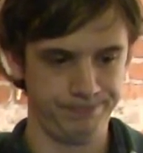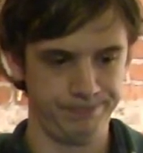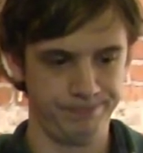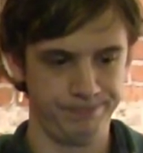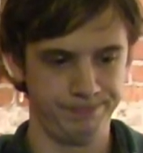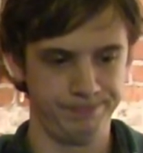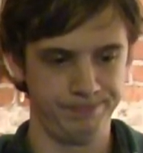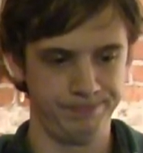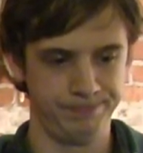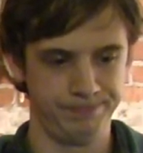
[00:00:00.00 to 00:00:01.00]

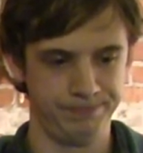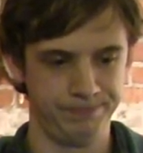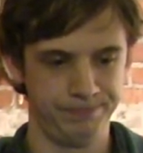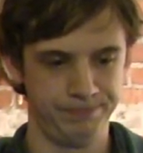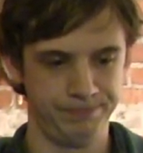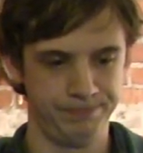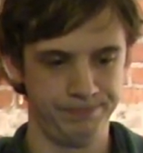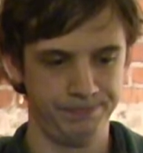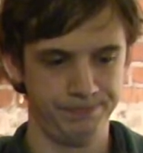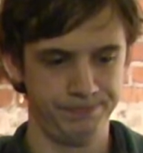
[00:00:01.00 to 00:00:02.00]

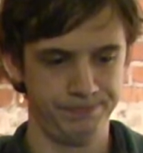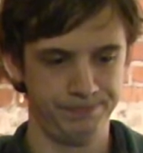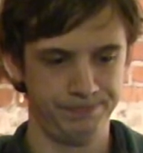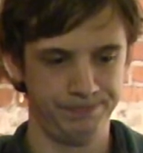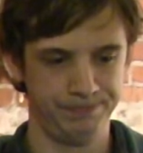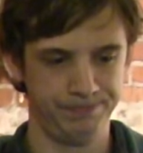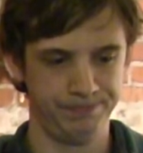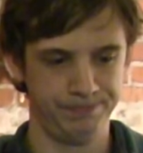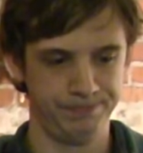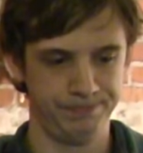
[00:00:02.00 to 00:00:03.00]

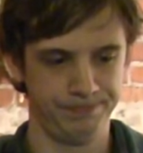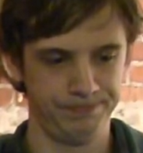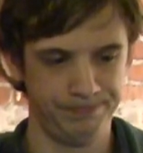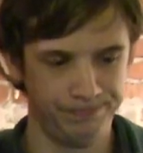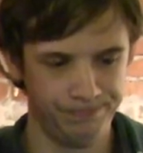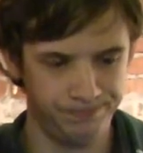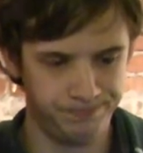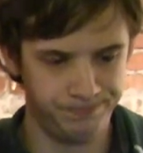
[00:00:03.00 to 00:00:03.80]
(not speaking)